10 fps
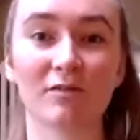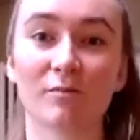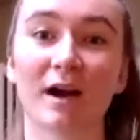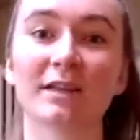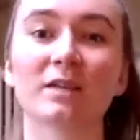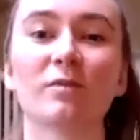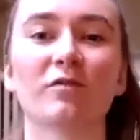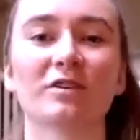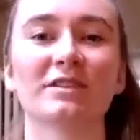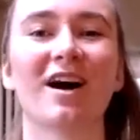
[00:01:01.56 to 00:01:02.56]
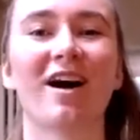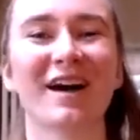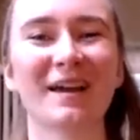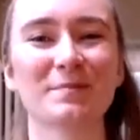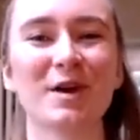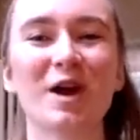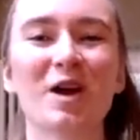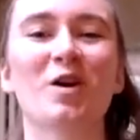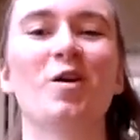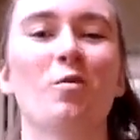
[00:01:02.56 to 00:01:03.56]
remind them of a time
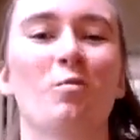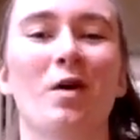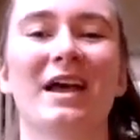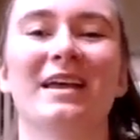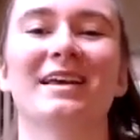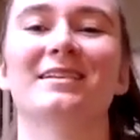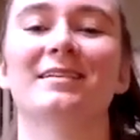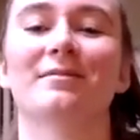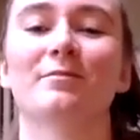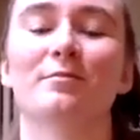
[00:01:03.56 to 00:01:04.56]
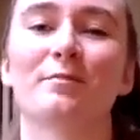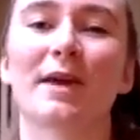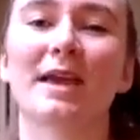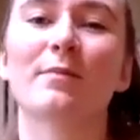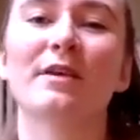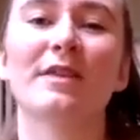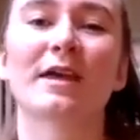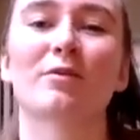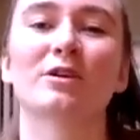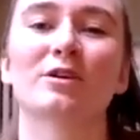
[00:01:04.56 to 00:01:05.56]
when maybe they
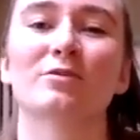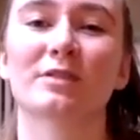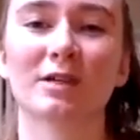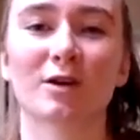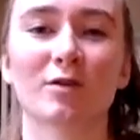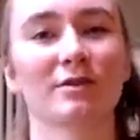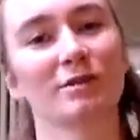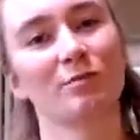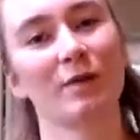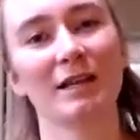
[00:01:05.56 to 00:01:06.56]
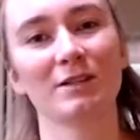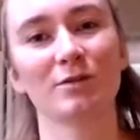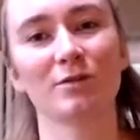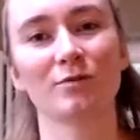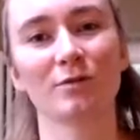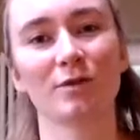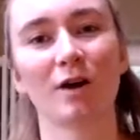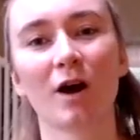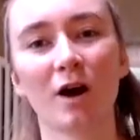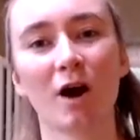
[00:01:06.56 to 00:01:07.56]
were using goals as a way to
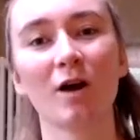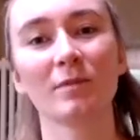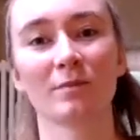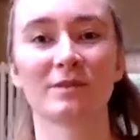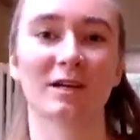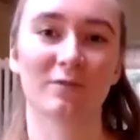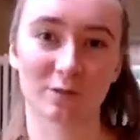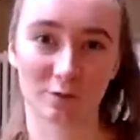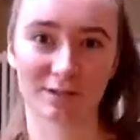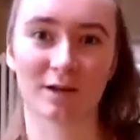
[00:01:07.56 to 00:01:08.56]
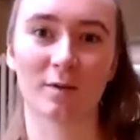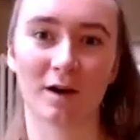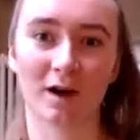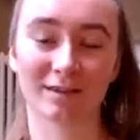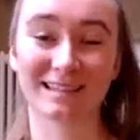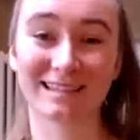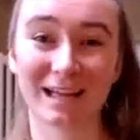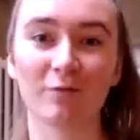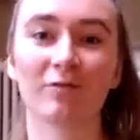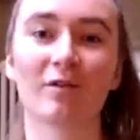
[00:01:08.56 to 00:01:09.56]
harm themselves or
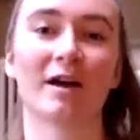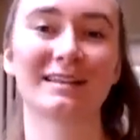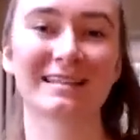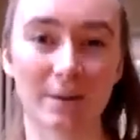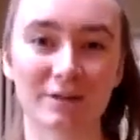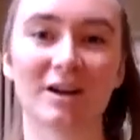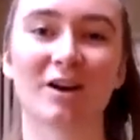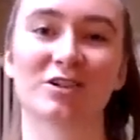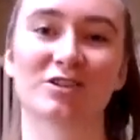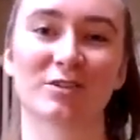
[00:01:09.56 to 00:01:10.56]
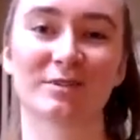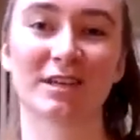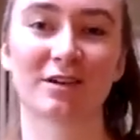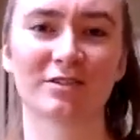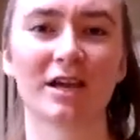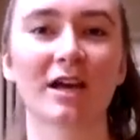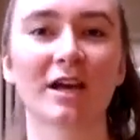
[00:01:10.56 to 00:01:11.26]
self-sabotage themselves.